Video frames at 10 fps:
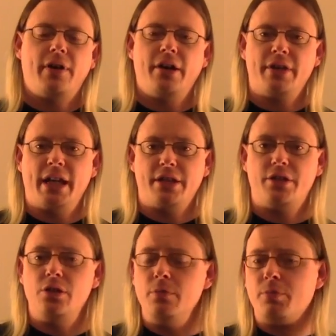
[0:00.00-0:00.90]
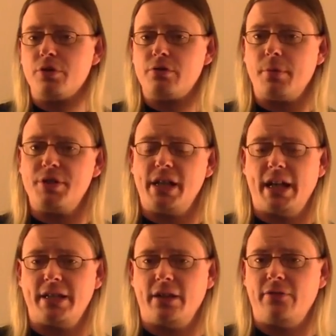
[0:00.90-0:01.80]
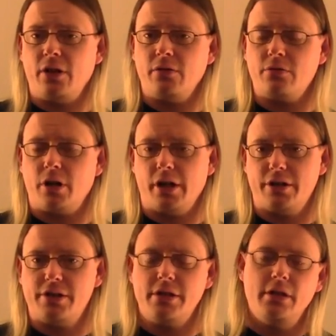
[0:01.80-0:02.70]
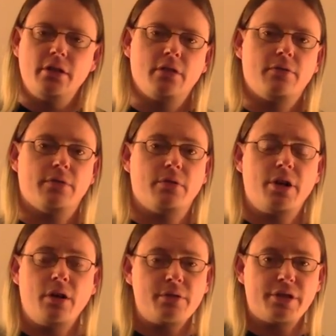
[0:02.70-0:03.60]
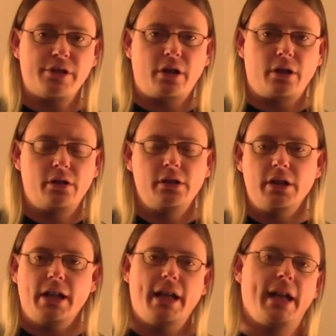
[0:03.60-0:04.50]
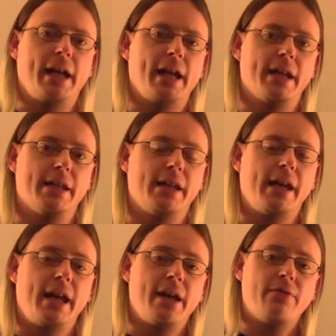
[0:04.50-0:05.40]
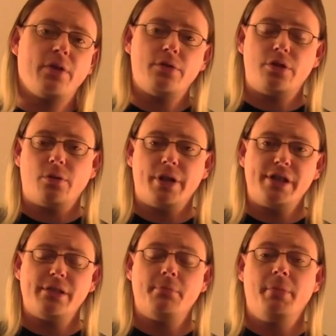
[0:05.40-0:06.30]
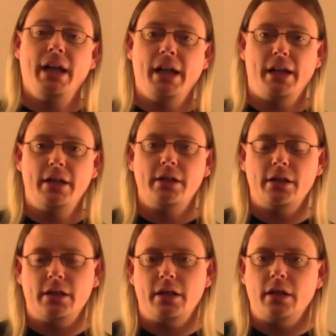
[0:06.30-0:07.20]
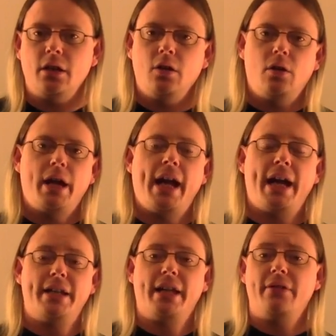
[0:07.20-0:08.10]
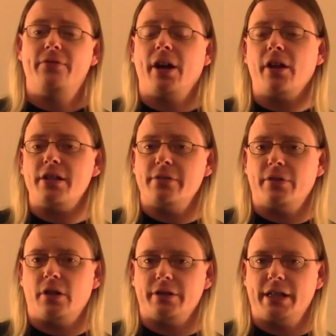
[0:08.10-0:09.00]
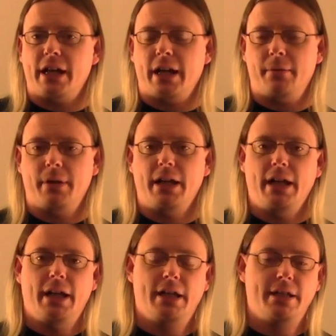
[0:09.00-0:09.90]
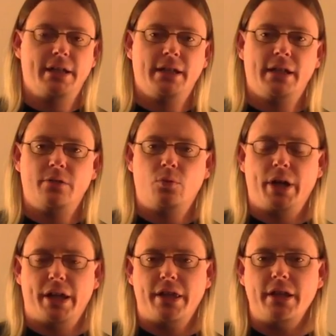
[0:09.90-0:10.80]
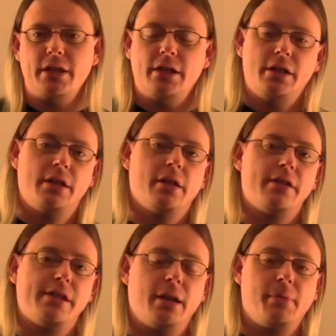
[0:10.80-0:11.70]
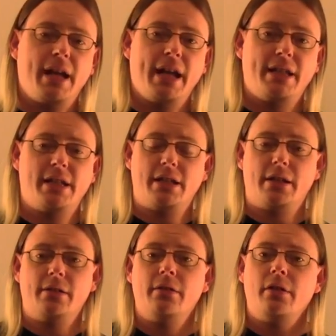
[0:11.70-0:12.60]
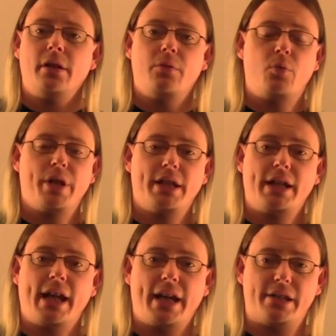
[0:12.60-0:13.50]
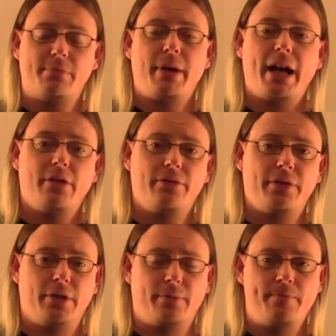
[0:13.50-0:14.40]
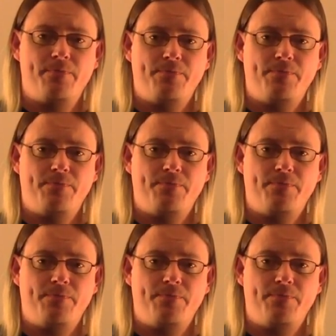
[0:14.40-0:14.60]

found that 2 prescription antifungal drugs, fluconazole and amphotericin B, had a very difficult time in dealing with some candida when it has biofilm.